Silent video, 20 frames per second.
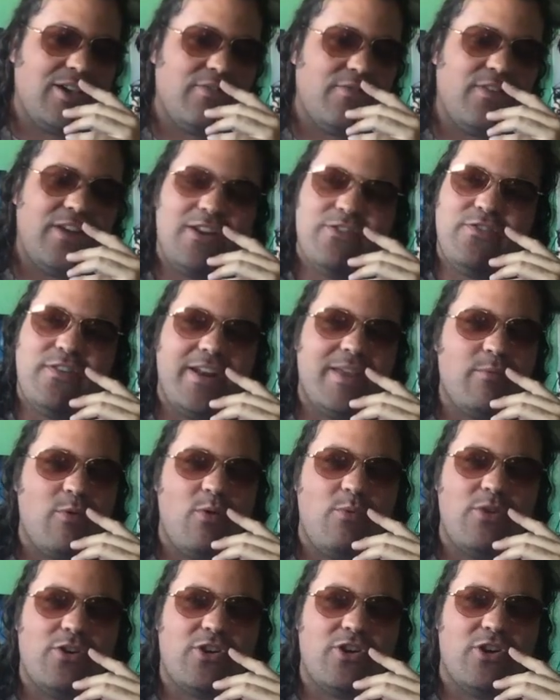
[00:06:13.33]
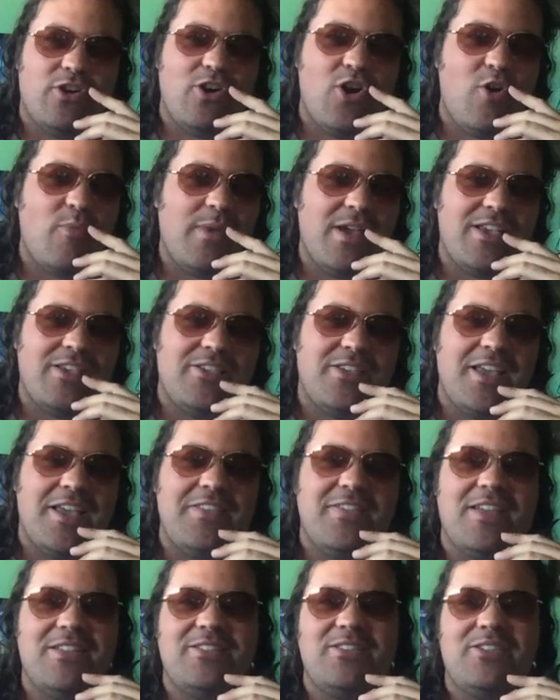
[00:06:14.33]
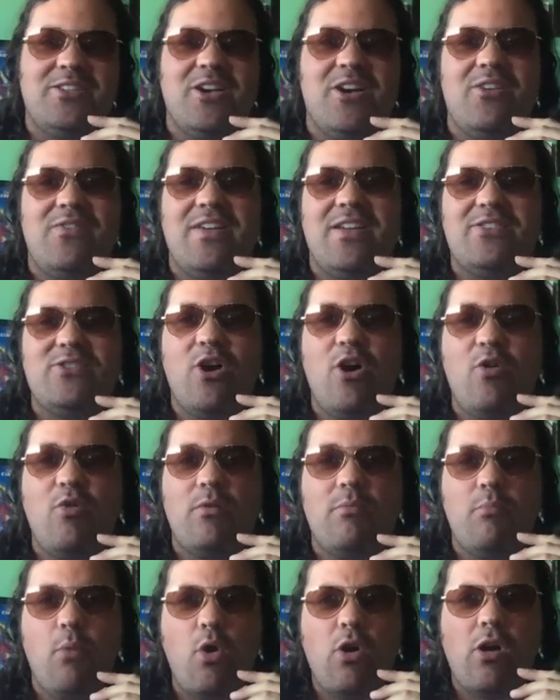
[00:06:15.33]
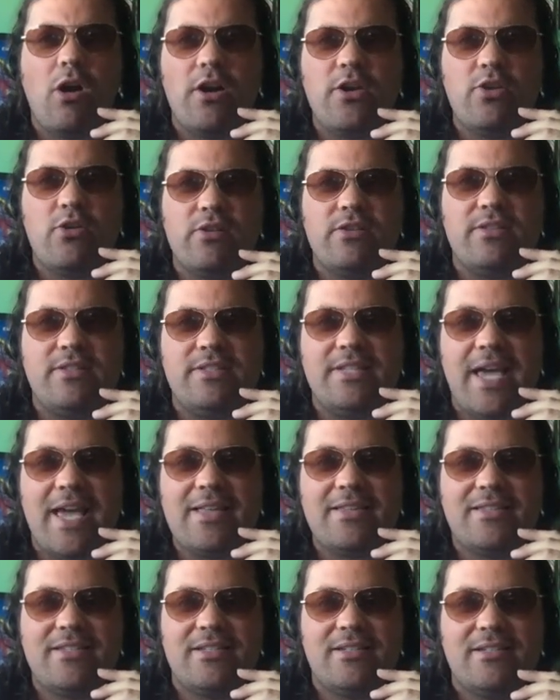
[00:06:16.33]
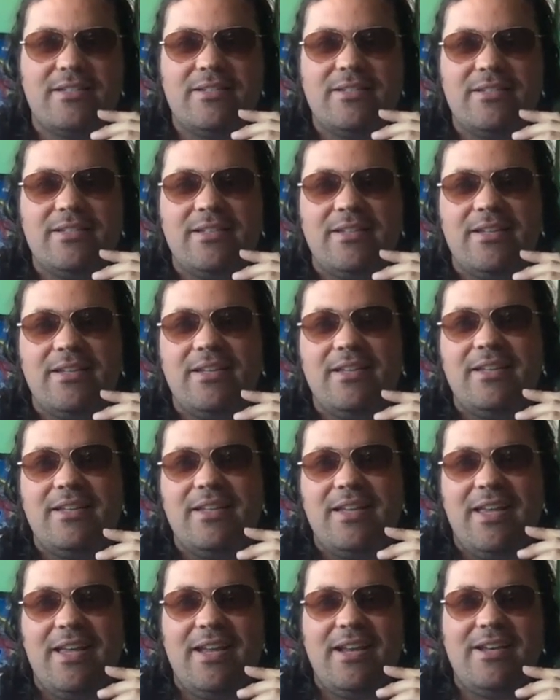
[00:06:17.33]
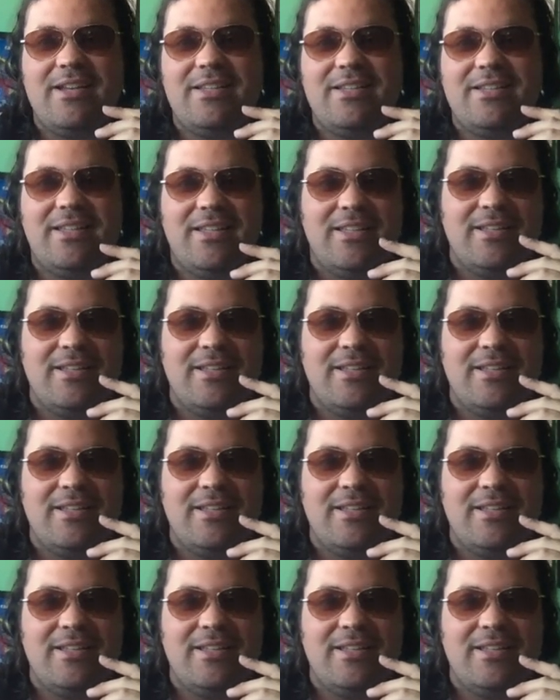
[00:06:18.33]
funny moment with Kagome saying that, you know, that, oh, Moroha, you're in debt? And